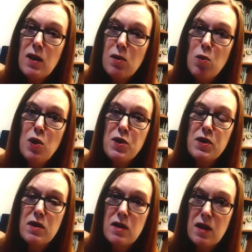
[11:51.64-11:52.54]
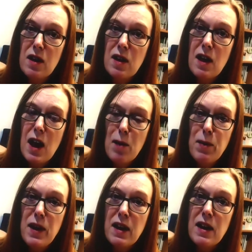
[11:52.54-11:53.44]
what's
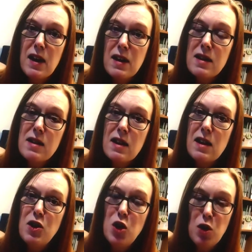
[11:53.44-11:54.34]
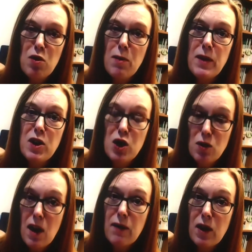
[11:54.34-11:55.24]
happening is in Europe, they do
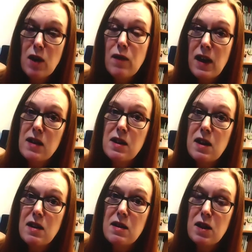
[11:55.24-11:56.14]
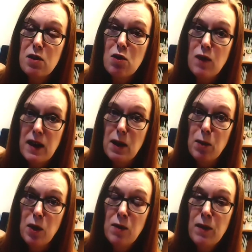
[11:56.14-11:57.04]
have other vaccines that are available,